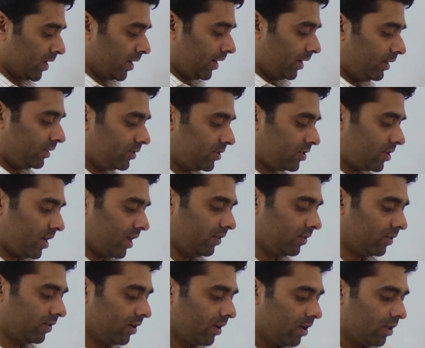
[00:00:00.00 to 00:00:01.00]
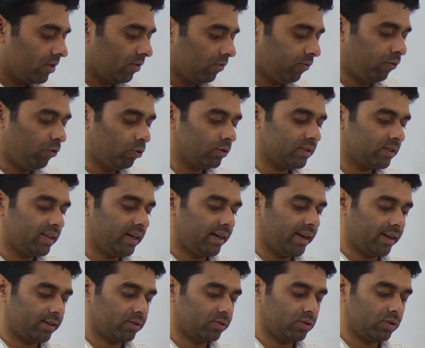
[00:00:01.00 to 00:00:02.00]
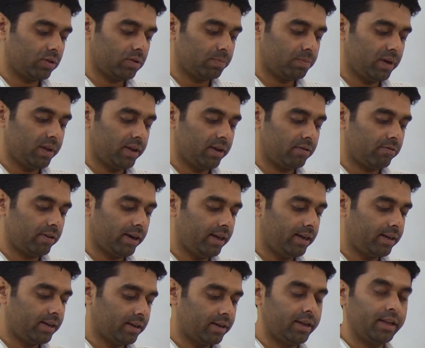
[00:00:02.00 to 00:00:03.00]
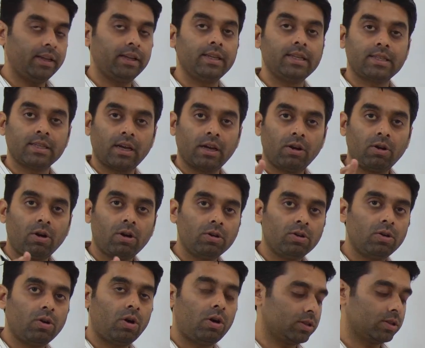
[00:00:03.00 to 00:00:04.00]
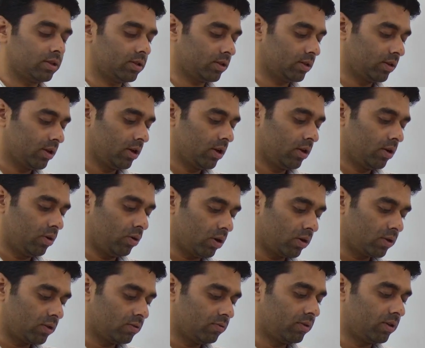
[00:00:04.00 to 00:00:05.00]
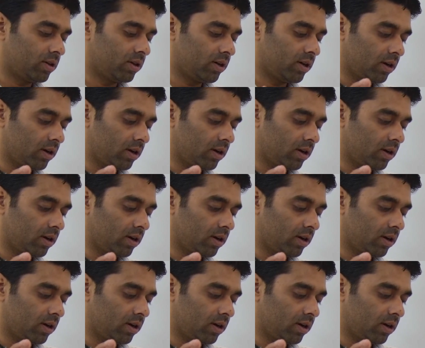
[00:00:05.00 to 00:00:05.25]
It says the force that acts on the player while turning is along northward,